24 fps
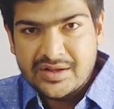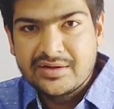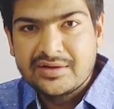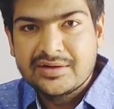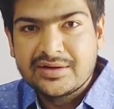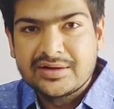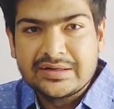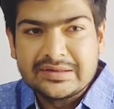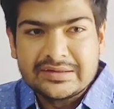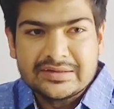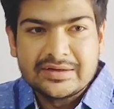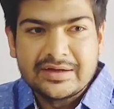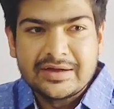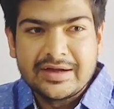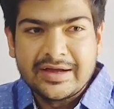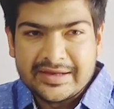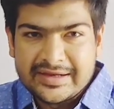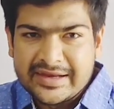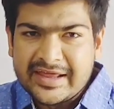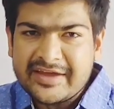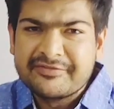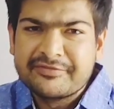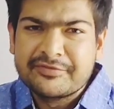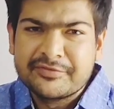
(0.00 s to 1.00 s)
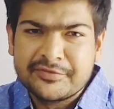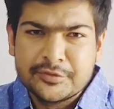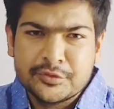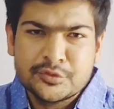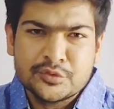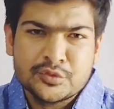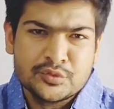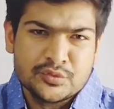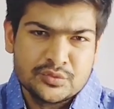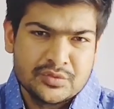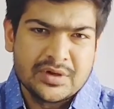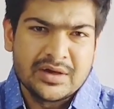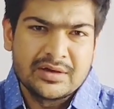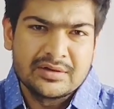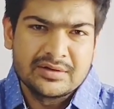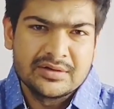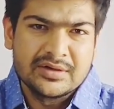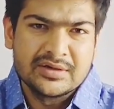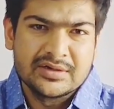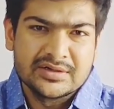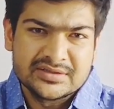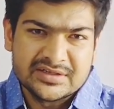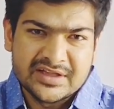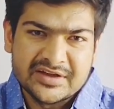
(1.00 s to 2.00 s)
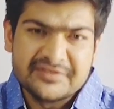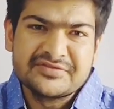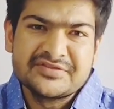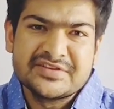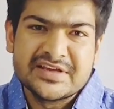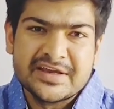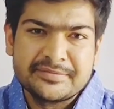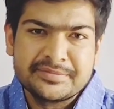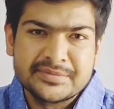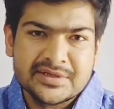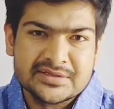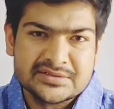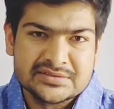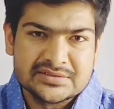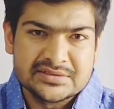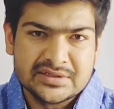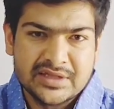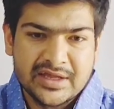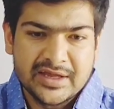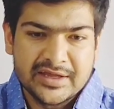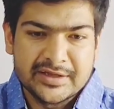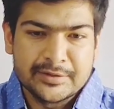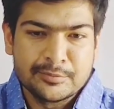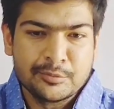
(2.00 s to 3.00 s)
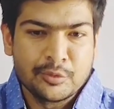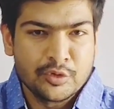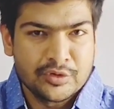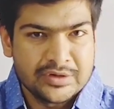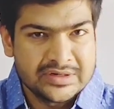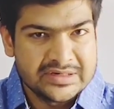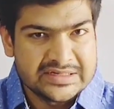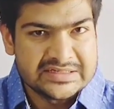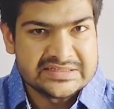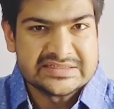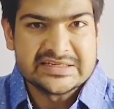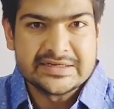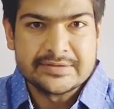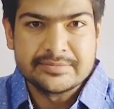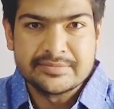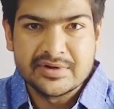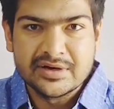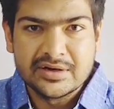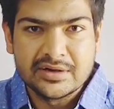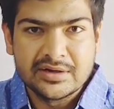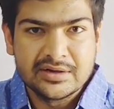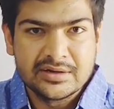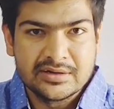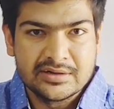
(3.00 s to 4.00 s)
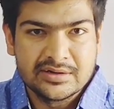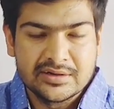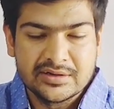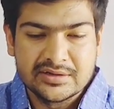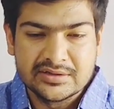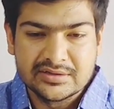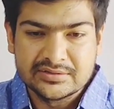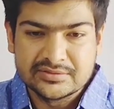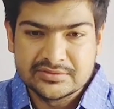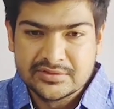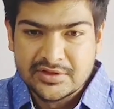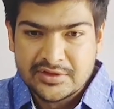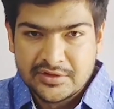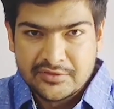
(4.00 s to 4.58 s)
I left few tough chapters like modern algebra,